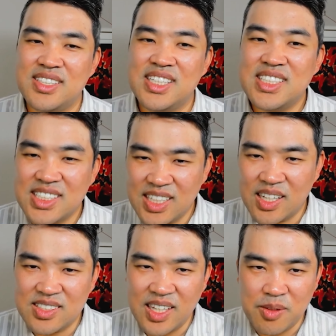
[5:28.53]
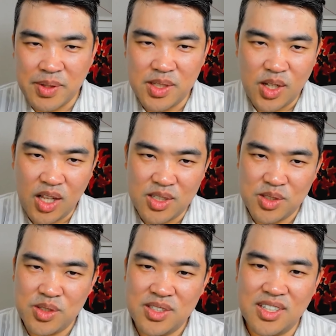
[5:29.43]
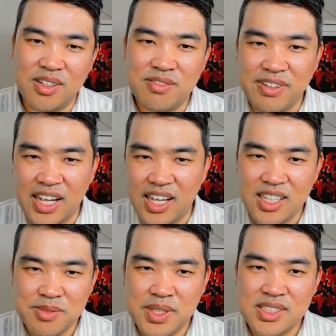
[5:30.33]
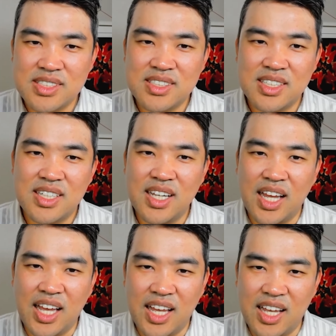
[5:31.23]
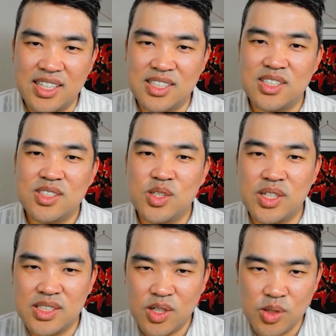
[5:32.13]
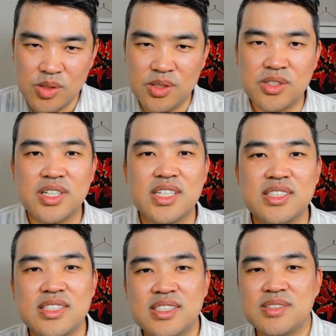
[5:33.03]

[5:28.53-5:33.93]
This is the extent of my knowledge on 5 elements and your internal organs.